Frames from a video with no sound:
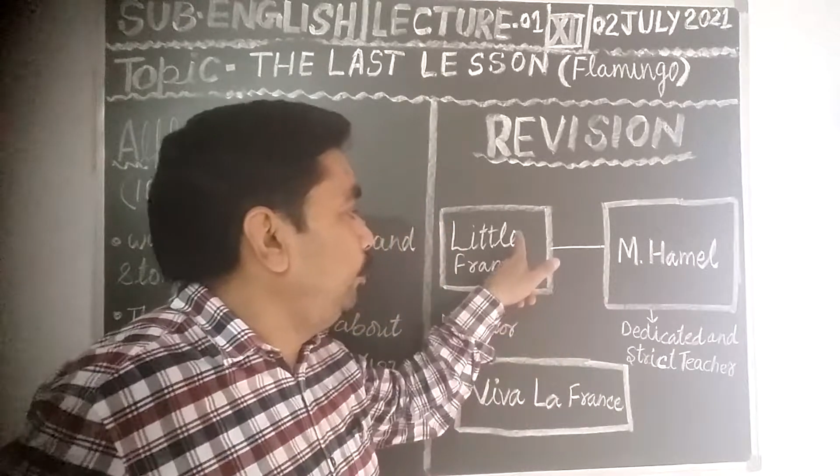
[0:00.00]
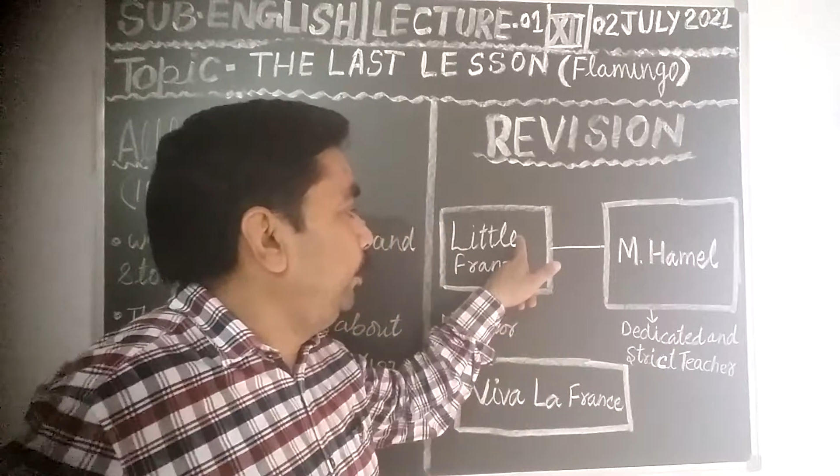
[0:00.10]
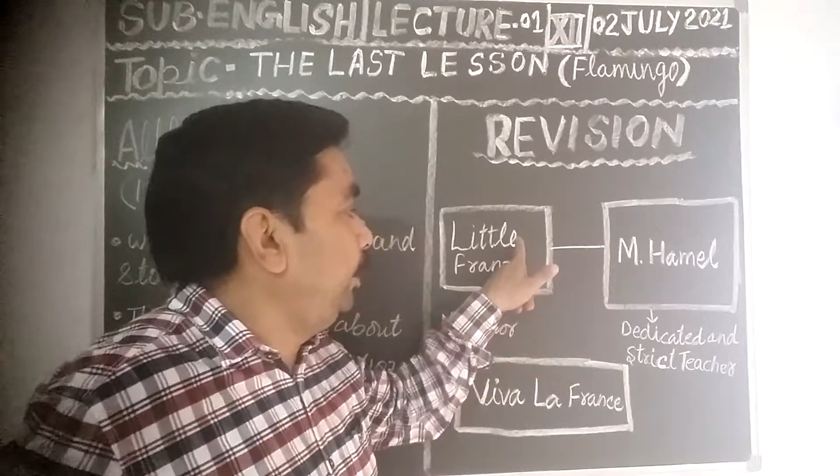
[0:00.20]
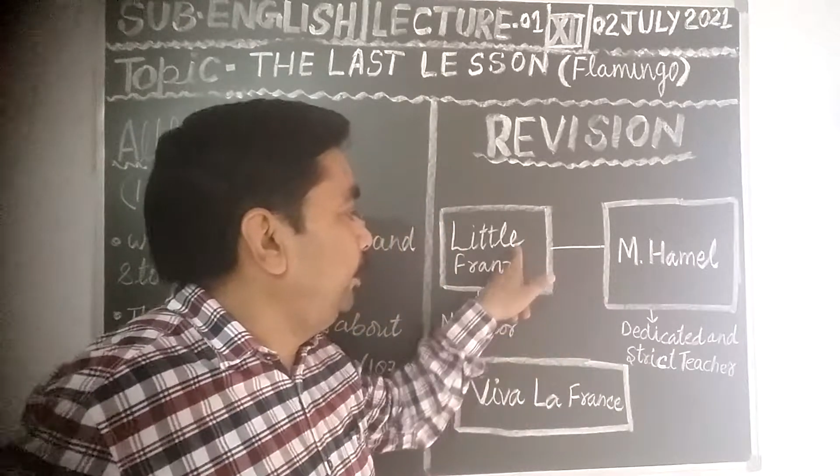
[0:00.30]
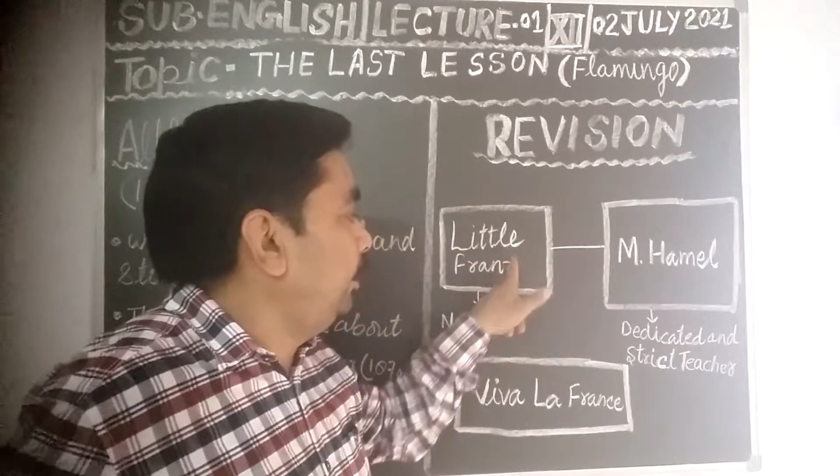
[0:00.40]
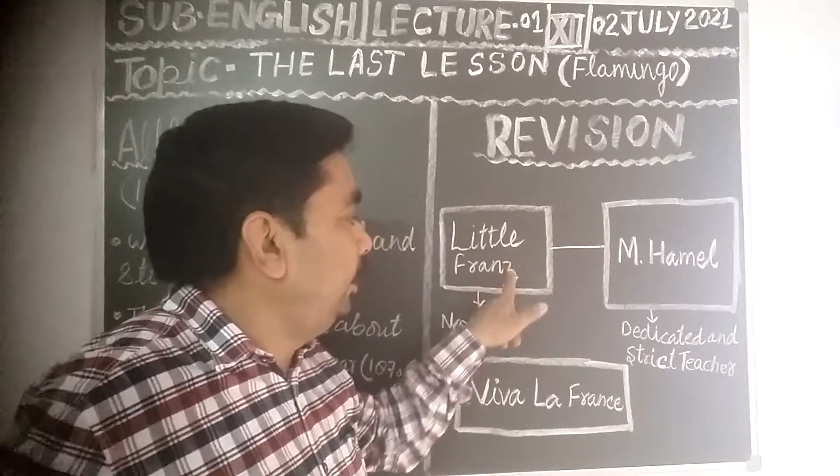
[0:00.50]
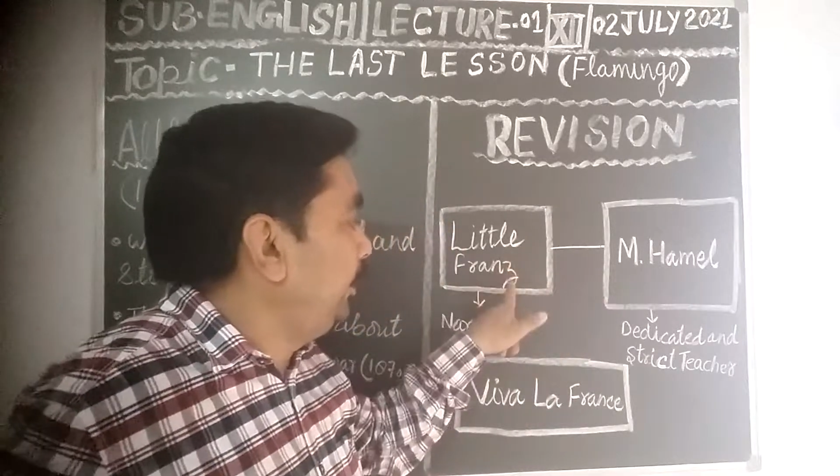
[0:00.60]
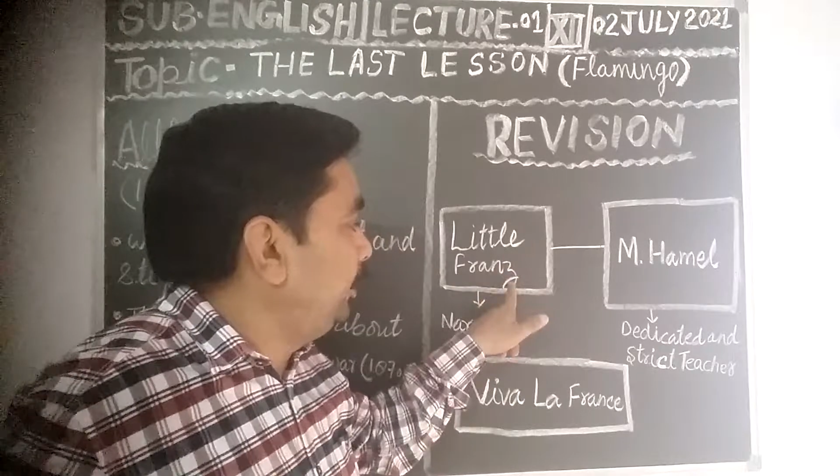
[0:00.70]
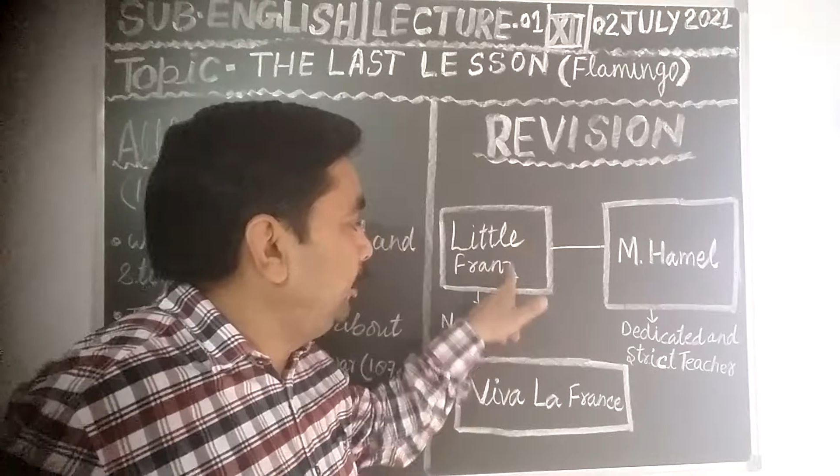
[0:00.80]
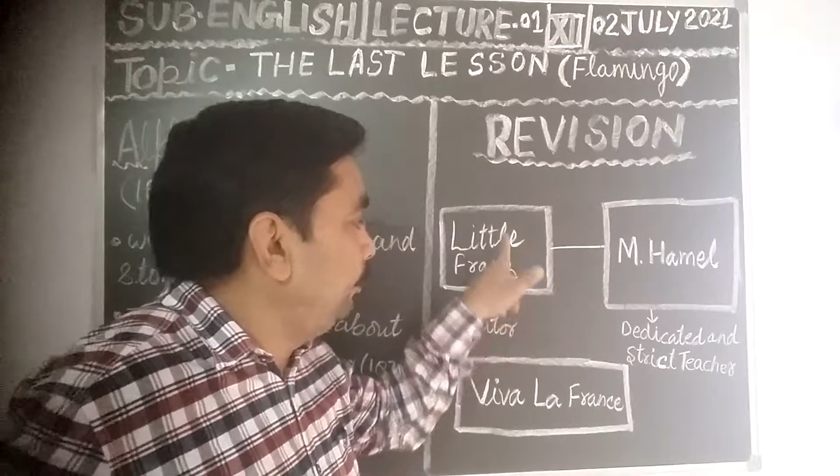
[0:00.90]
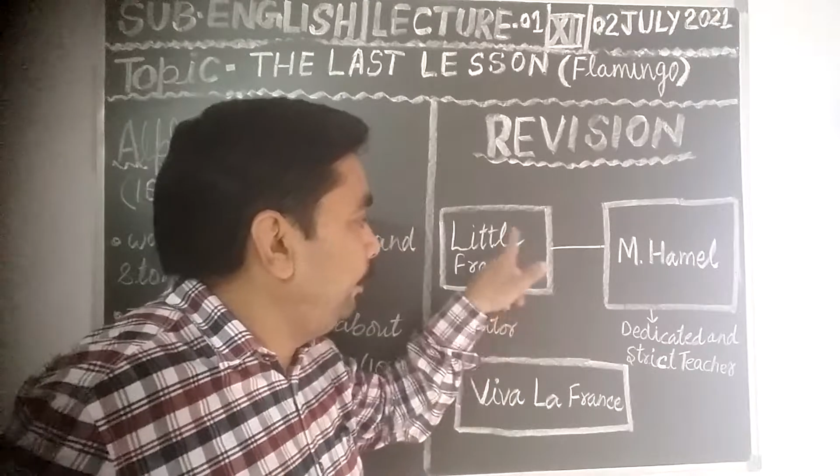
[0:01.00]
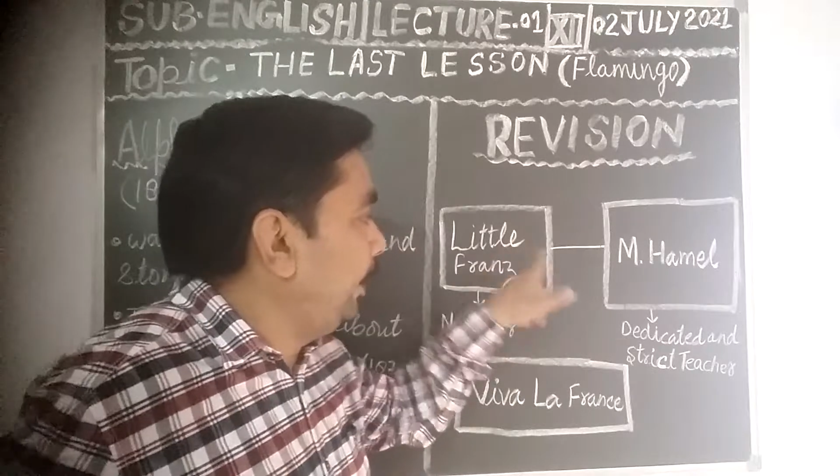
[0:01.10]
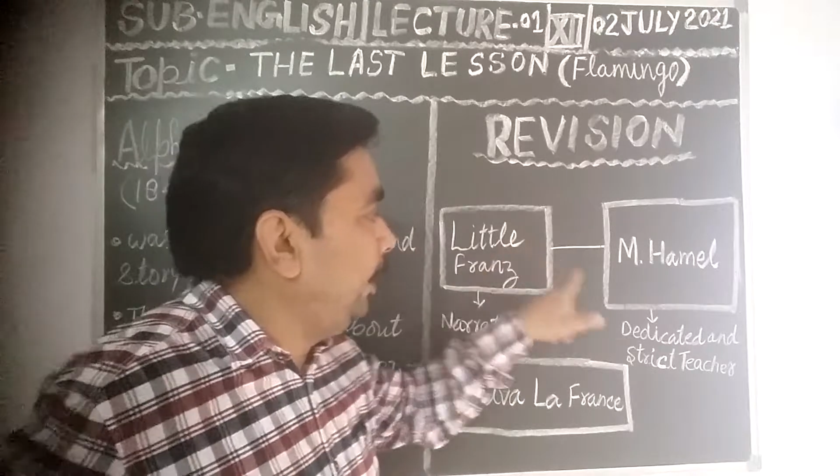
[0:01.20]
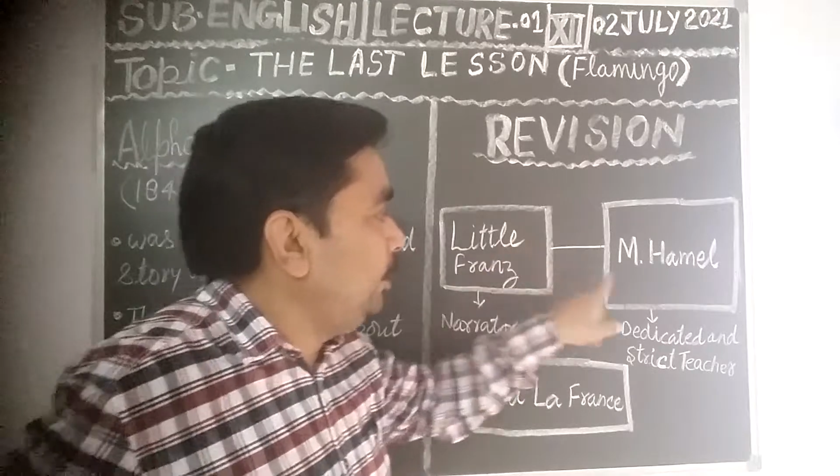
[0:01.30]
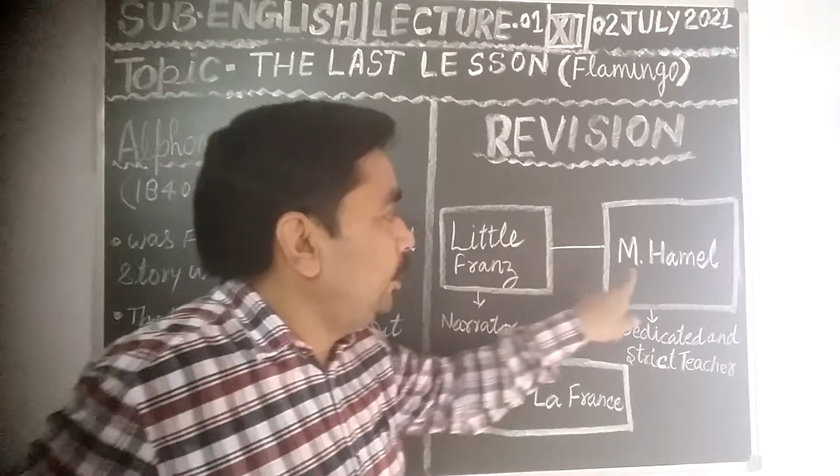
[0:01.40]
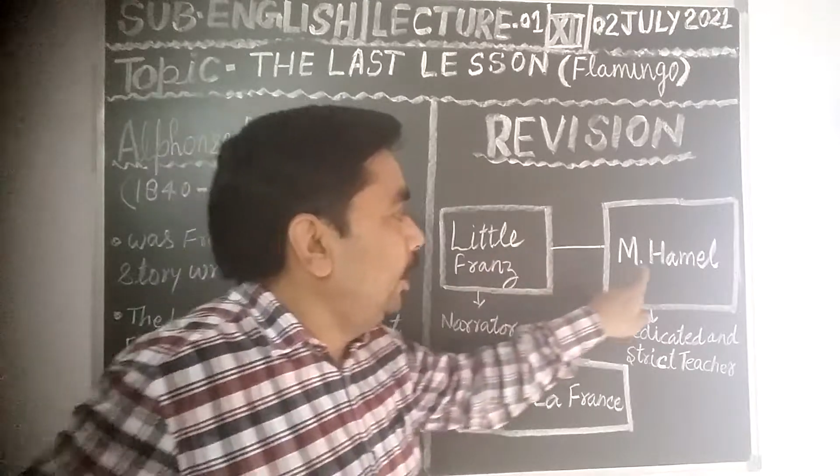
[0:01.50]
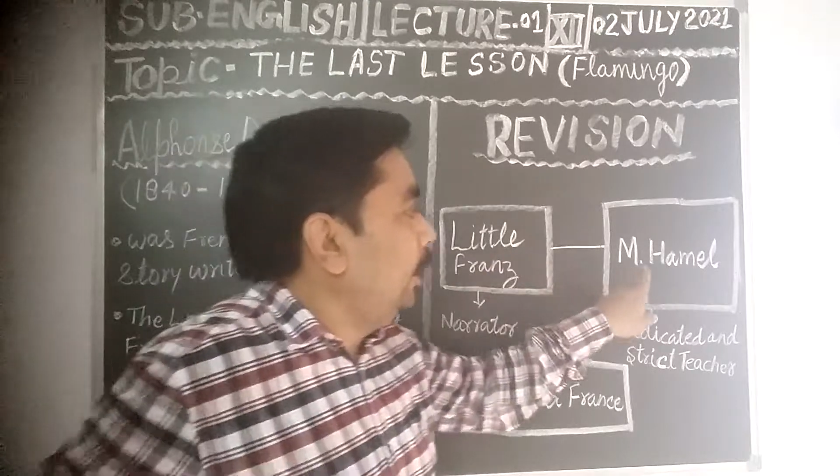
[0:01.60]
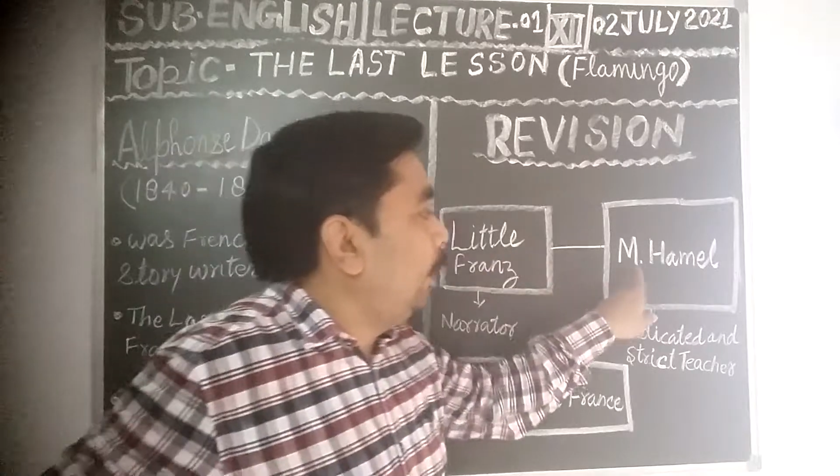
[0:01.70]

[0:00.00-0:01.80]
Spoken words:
One Little French,